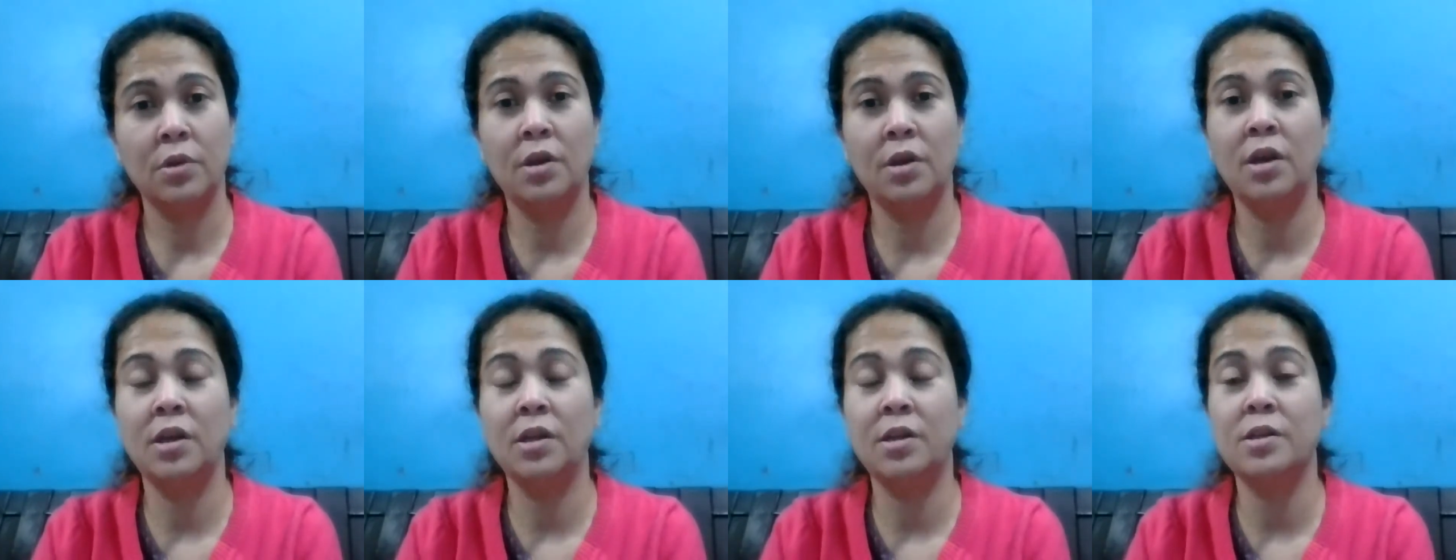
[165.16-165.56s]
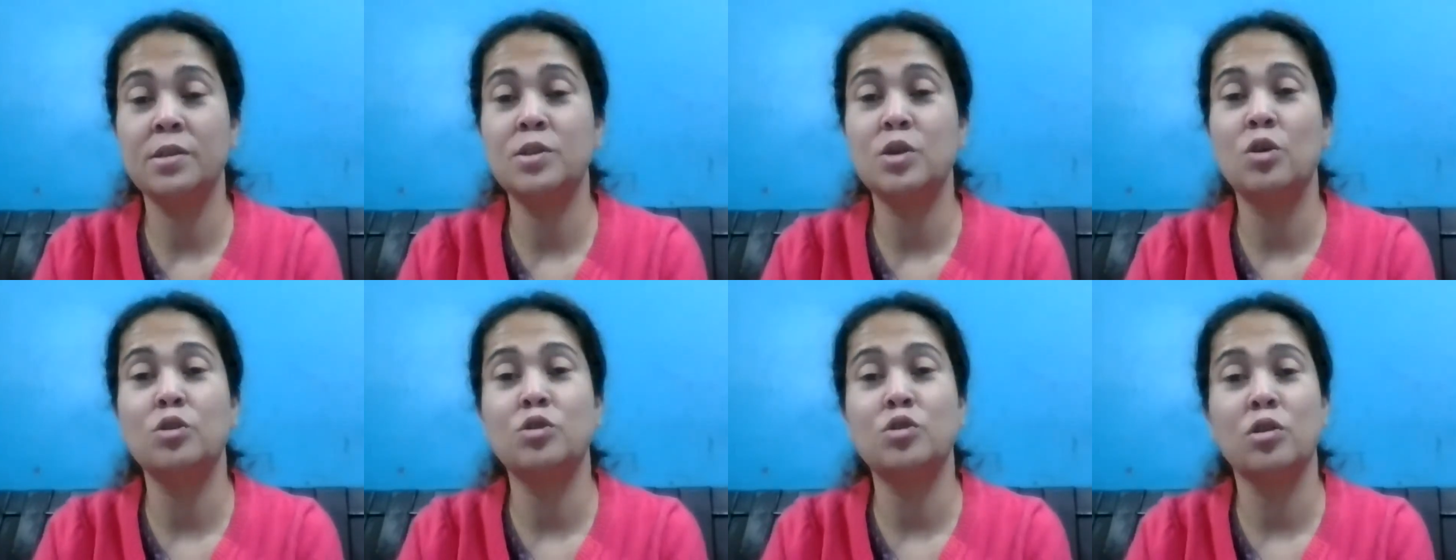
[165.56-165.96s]
Geet
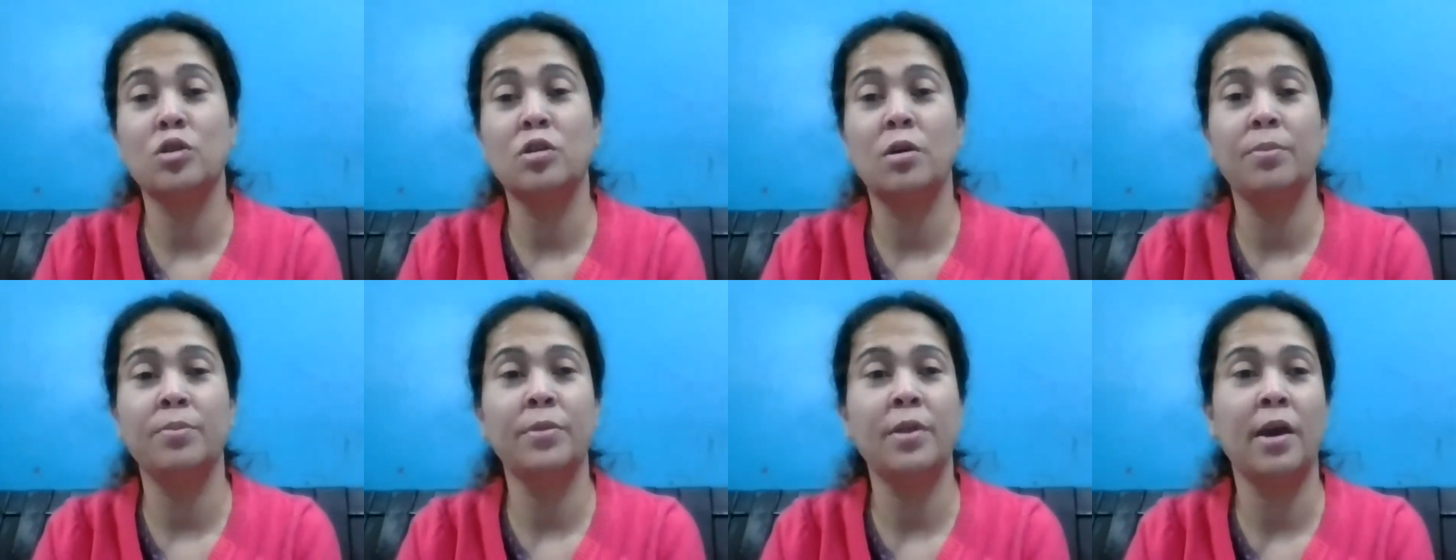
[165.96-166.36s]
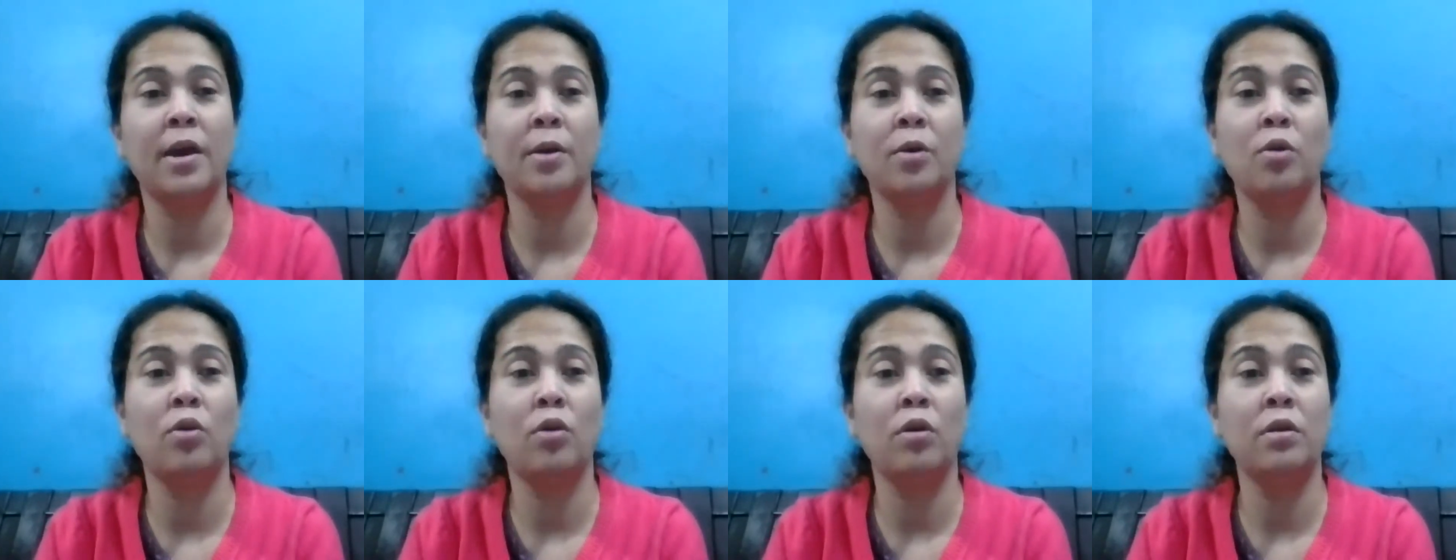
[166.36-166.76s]
has also come,
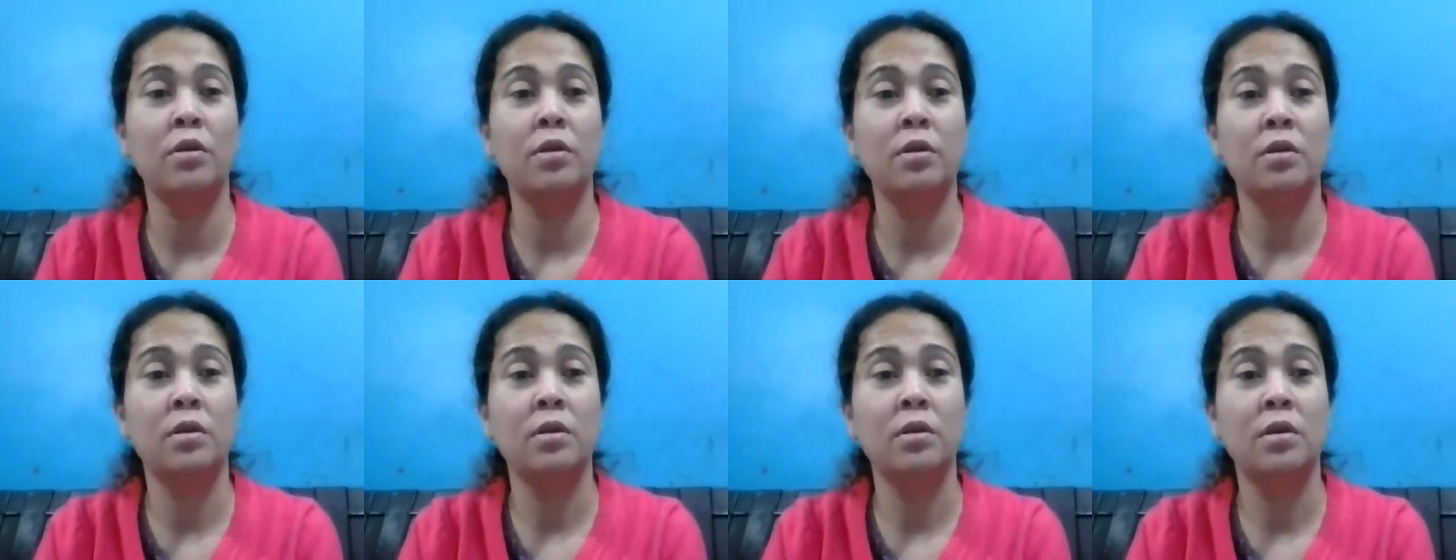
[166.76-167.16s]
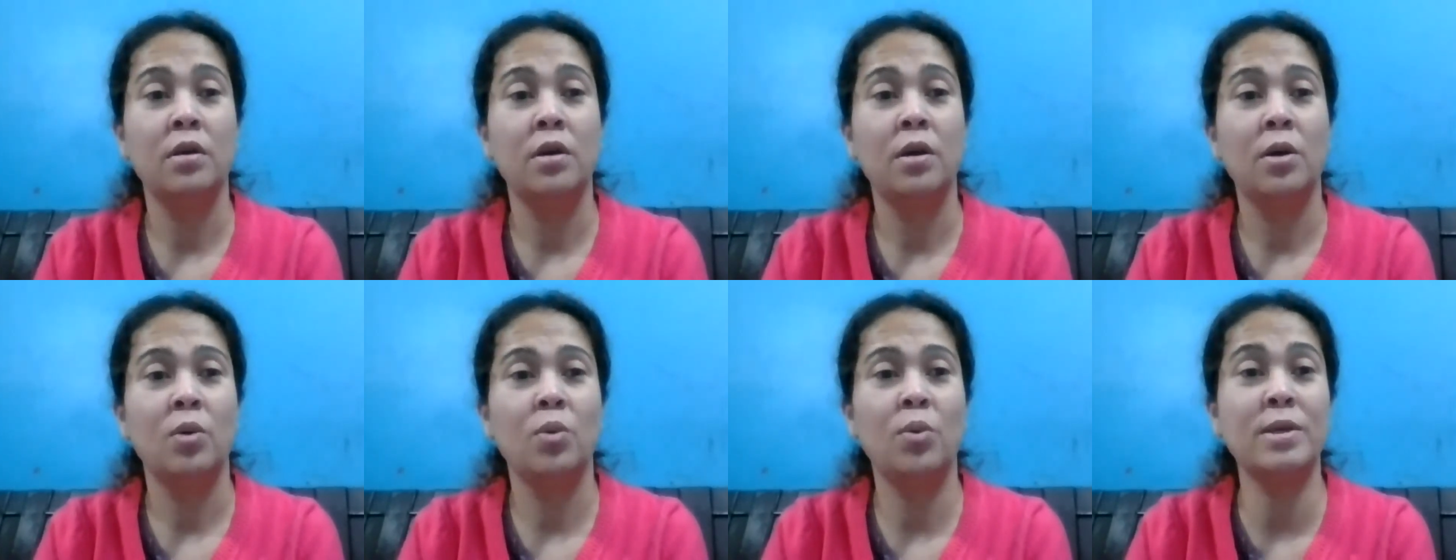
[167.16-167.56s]
thank God.
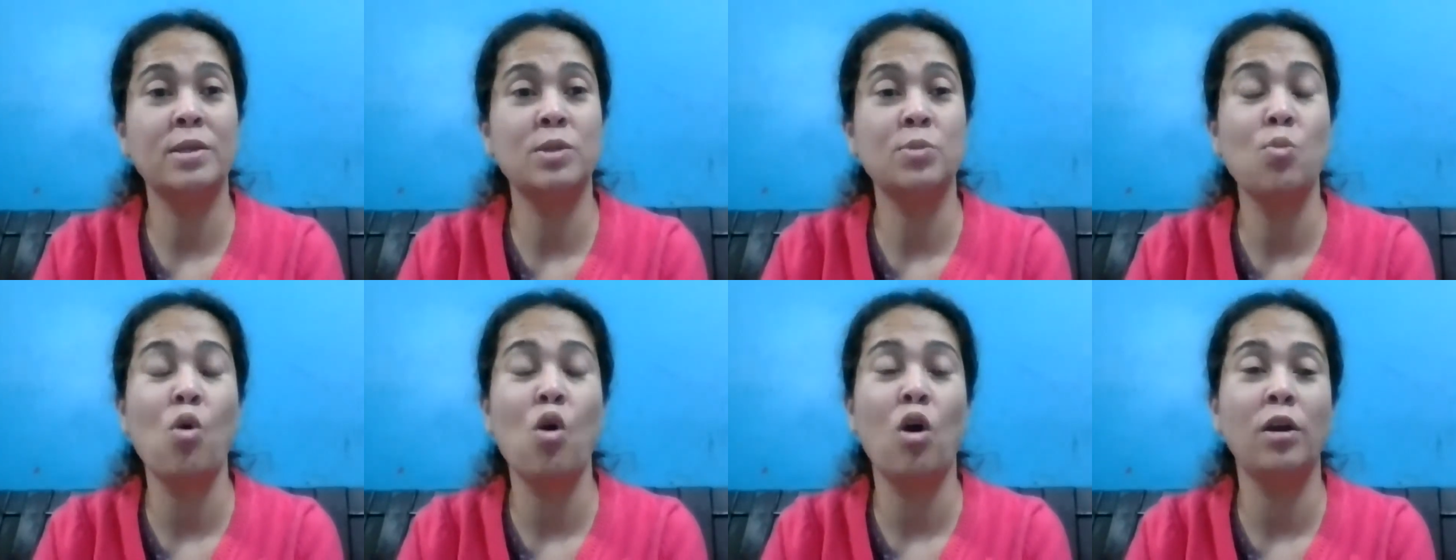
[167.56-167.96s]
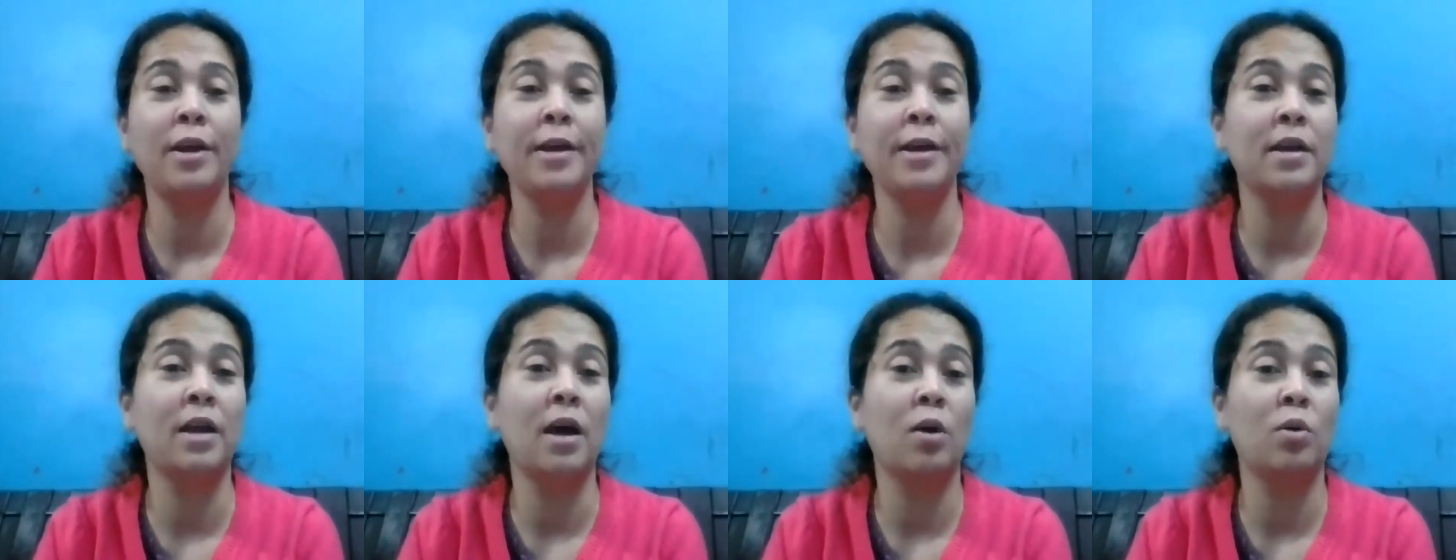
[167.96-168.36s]
Where's
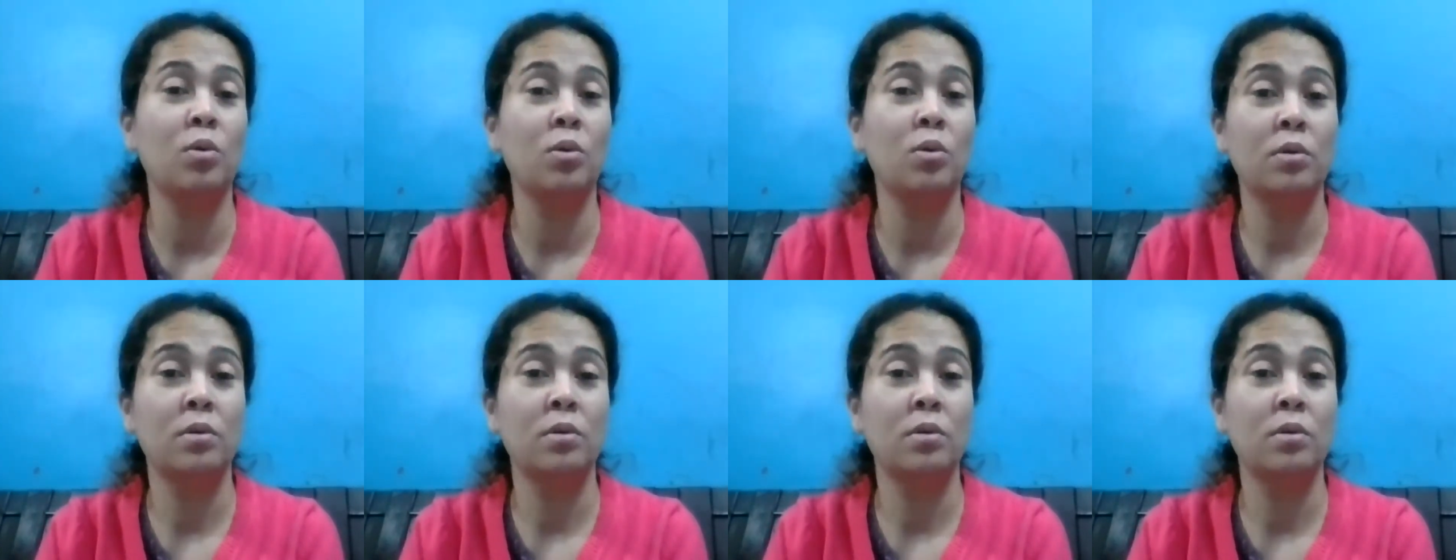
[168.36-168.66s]
Malik now?